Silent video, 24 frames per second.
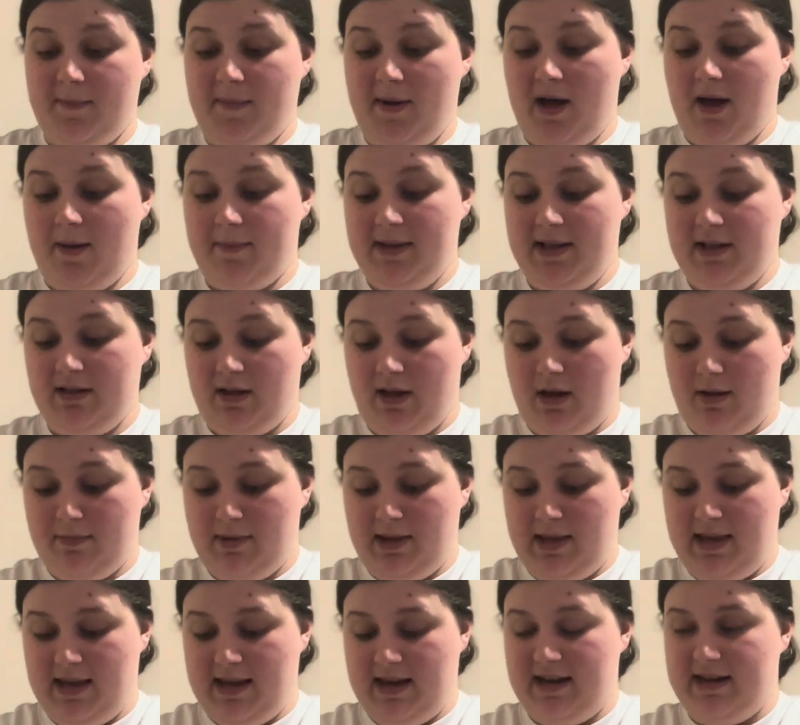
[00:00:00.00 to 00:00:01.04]
Hobby
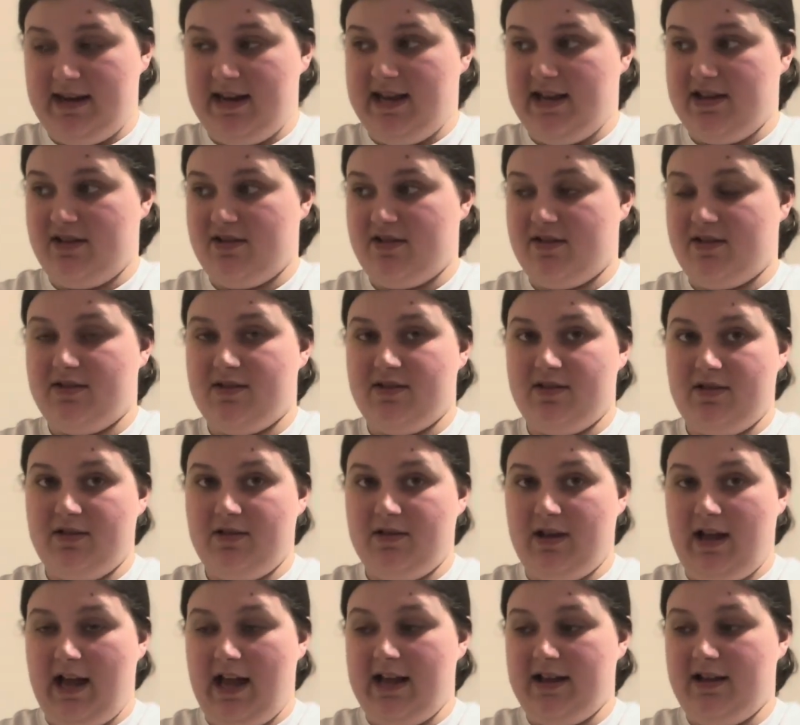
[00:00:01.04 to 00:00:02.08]
Lobby, and
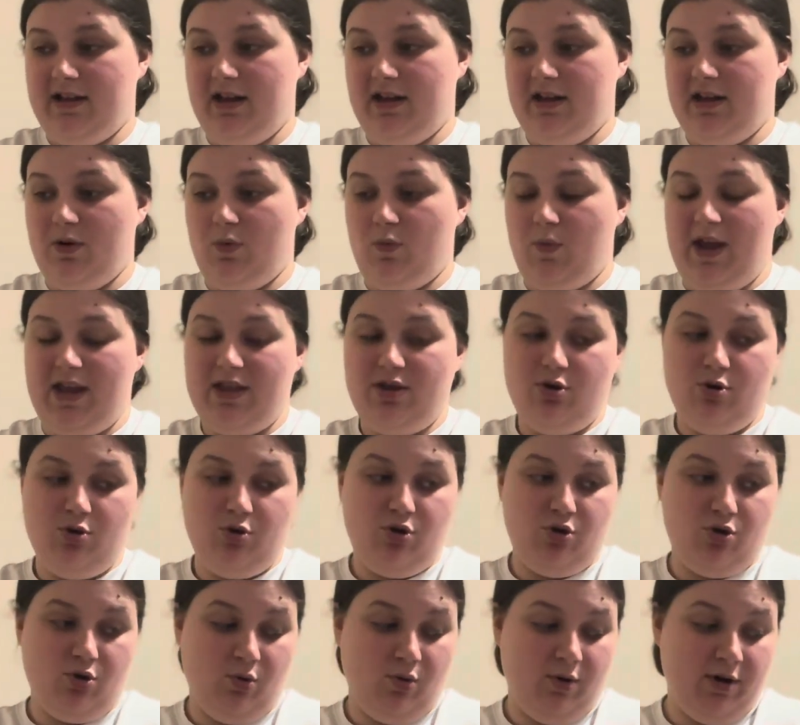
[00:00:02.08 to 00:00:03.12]
I cut it way too
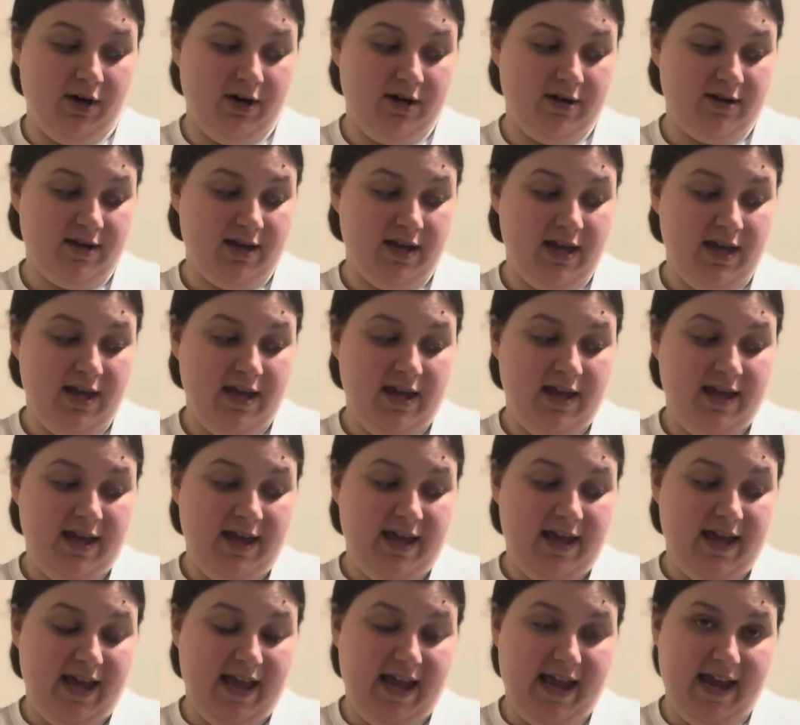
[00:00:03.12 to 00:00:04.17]
short
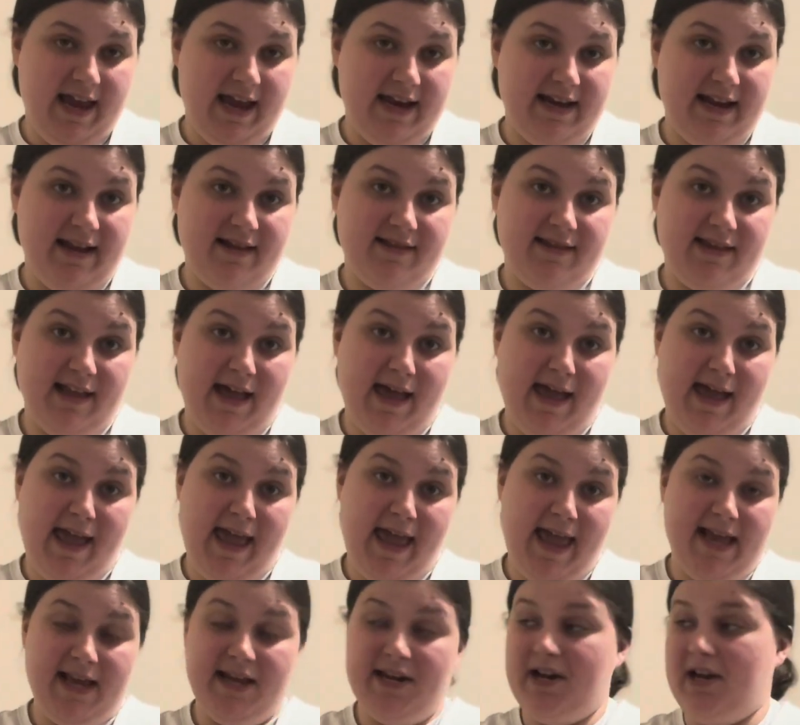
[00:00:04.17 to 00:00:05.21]
and it's not
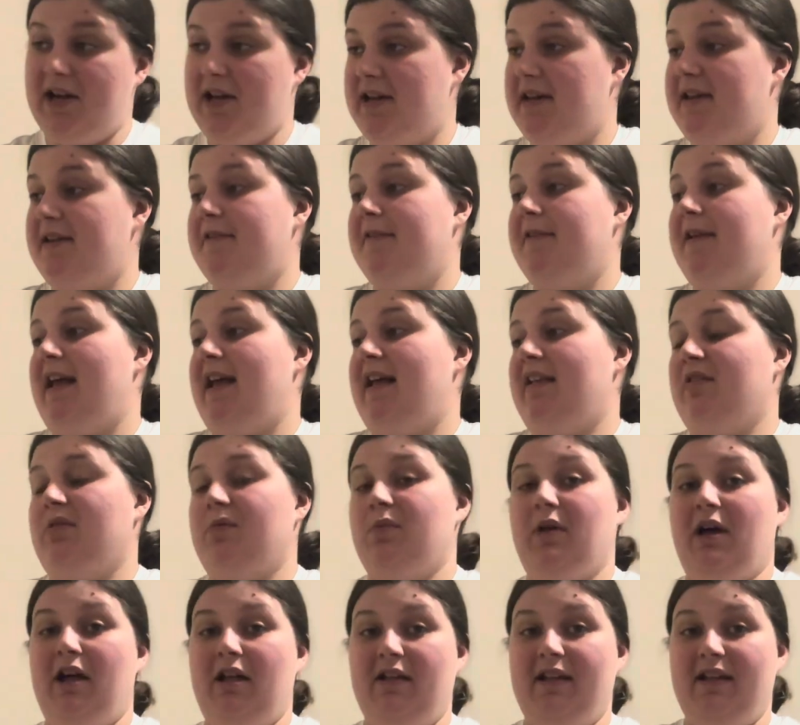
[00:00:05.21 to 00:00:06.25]
hanging on as
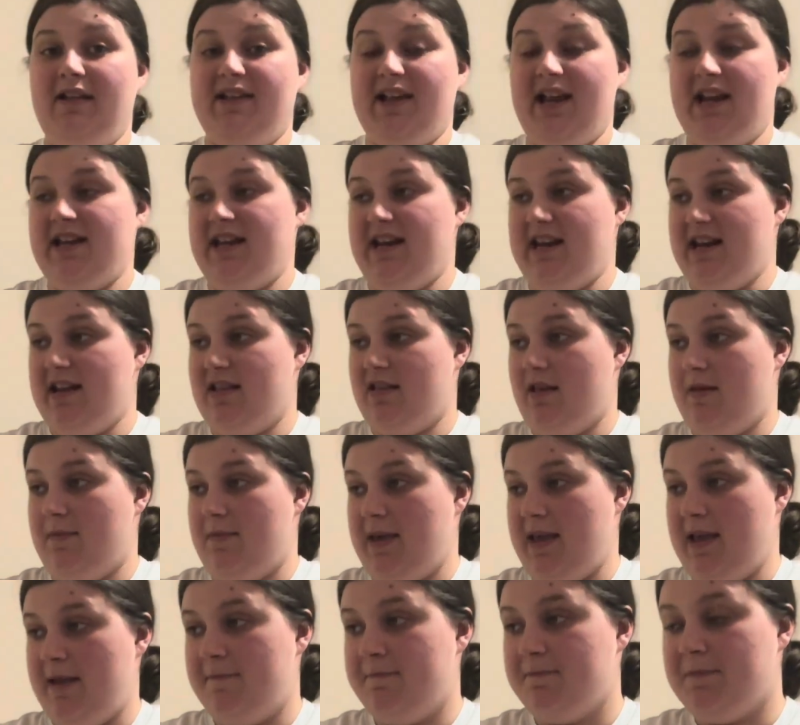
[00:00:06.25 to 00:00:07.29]
well as I need it to
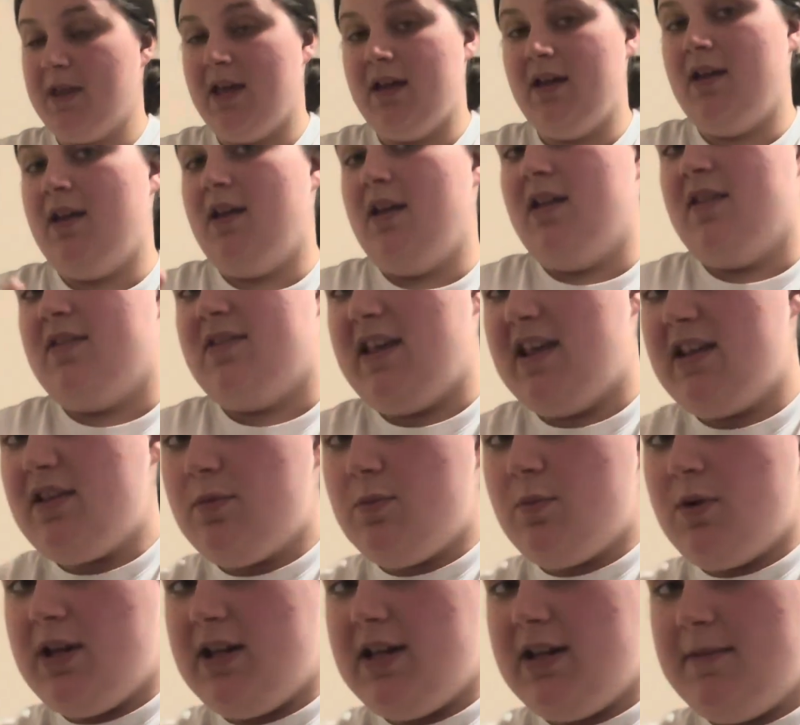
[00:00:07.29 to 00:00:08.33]
be. This
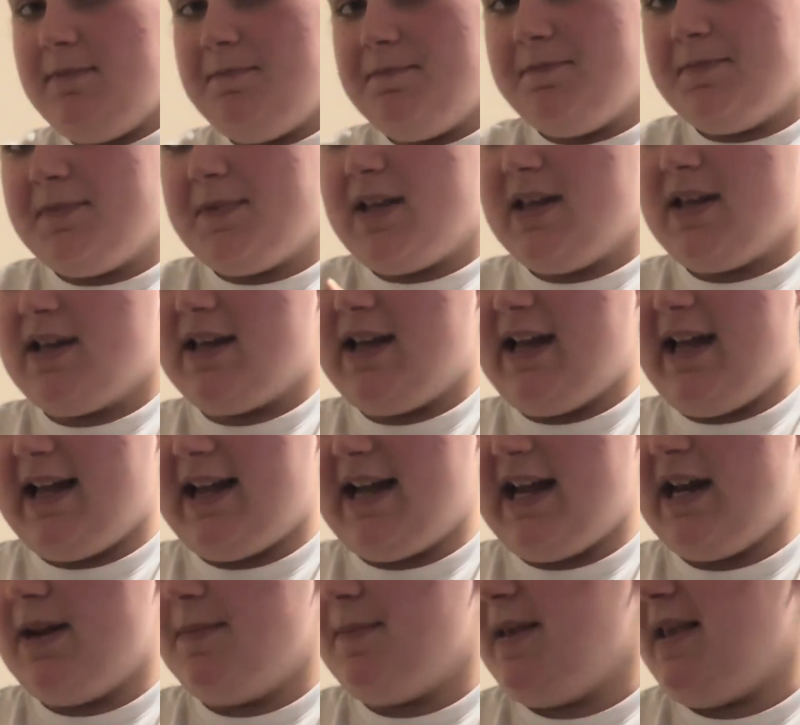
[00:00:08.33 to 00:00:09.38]
one I
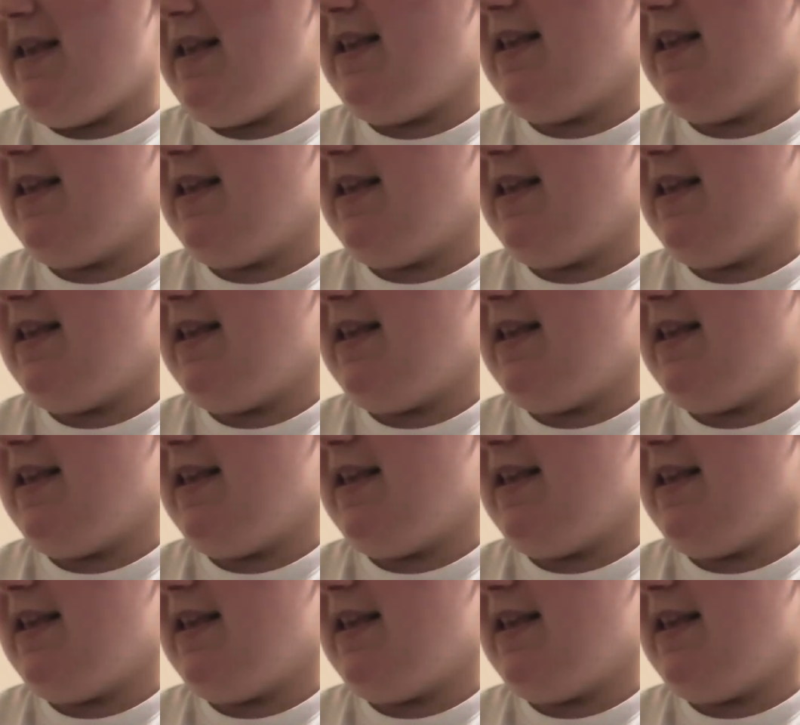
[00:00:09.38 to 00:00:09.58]
got to be